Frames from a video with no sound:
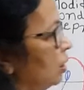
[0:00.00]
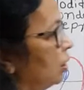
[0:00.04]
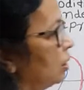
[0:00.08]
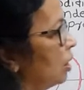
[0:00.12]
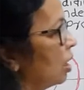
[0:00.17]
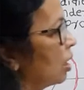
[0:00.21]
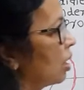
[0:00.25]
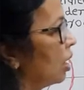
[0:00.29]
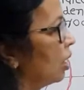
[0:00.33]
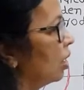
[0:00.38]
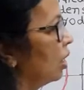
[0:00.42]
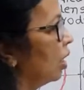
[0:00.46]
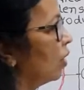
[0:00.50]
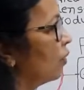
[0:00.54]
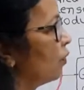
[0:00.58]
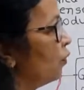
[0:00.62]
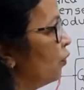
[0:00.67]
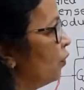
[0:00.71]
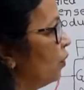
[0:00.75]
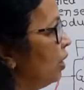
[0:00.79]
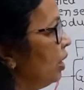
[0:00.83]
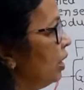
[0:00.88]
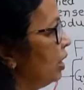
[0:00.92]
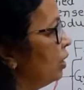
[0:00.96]
the
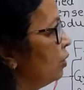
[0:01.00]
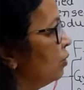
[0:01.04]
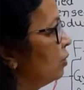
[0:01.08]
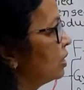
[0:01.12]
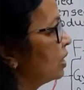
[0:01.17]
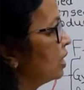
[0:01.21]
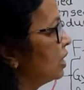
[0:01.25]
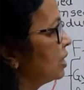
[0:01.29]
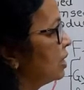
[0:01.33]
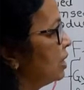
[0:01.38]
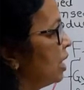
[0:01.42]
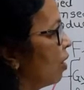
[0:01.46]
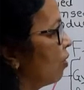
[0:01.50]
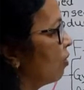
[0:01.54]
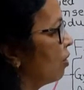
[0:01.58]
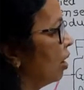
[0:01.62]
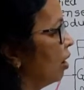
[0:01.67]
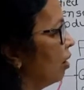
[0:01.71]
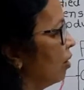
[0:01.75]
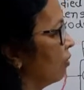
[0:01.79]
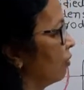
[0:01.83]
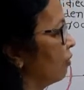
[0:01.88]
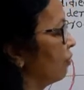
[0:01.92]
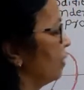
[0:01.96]
colorful leaves is
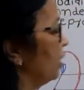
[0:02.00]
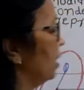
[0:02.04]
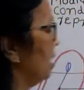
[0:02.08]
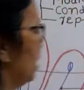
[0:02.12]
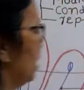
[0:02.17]
developed